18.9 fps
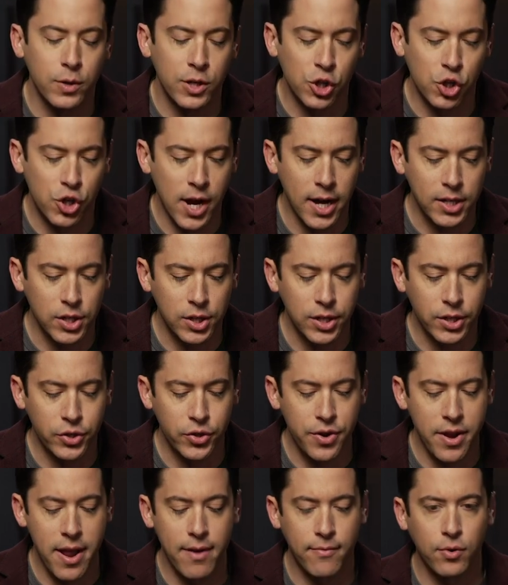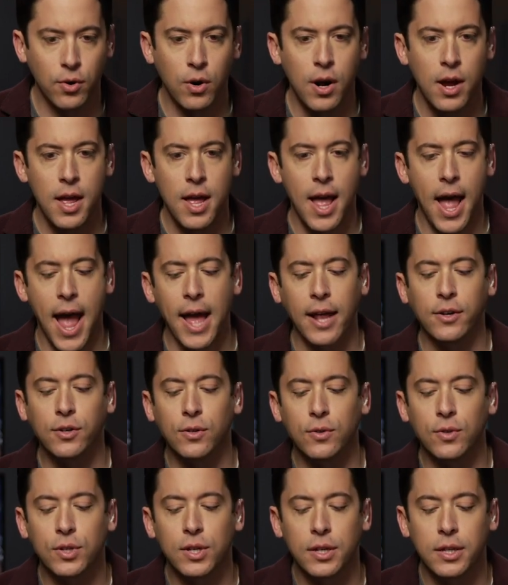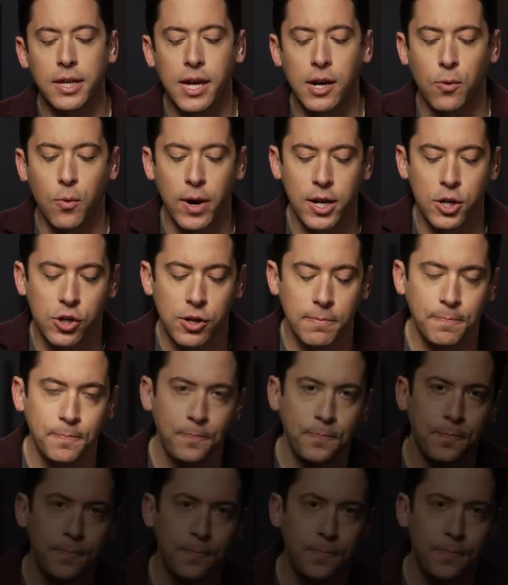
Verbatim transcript: And justice never enters the equation.